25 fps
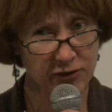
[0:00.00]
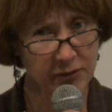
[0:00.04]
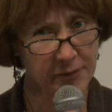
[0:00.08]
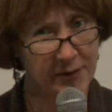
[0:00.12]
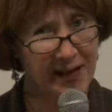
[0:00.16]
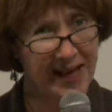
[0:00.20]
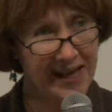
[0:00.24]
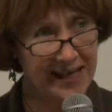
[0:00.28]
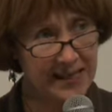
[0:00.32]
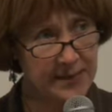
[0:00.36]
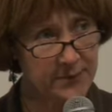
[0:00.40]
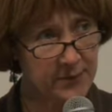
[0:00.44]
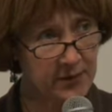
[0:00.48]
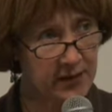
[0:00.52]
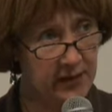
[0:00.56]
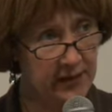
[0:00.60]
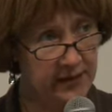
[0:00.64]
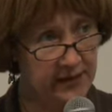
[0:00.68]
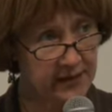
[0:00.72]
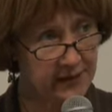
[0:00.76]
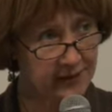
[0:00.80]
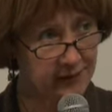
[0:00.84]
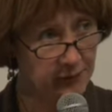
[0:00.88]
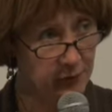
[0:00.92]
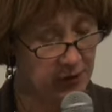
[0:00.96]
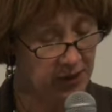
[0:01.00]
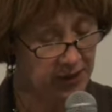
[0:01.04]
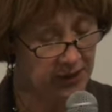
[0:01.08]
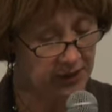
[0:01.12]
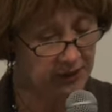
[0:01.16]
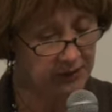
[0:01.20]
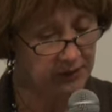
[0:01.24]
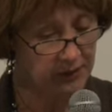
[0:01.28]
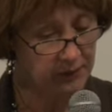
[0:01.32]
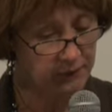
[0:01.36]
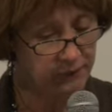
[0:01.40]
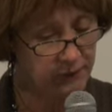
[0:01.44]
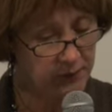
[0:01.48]
Europe has been leading the way, I
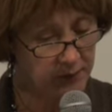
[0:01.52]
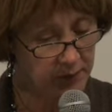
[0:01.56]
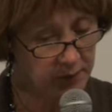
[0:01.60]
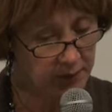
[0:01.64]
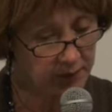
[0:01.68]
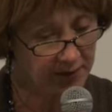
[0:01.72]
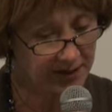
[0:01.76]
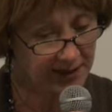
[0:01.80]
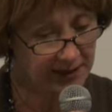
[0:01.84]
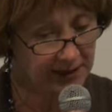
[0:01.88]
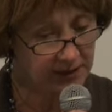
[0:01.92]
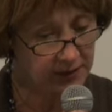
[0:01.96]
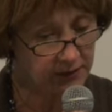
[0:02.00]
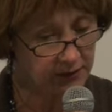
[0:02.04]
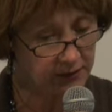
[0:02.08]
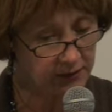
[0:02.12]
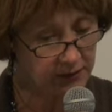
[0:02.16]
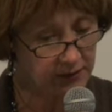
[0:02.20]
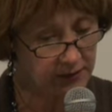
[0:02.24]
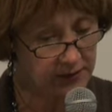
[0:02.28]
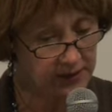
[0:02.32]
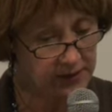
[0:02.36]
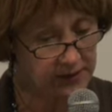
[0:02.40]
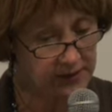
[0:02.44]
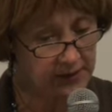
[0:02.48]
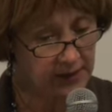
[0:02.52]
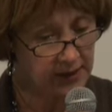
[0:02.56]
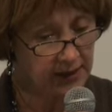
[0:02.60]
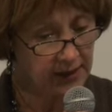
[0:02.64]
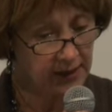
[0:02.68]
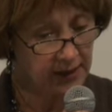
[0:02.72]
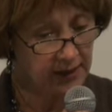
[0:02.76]
think, from the beginning on this.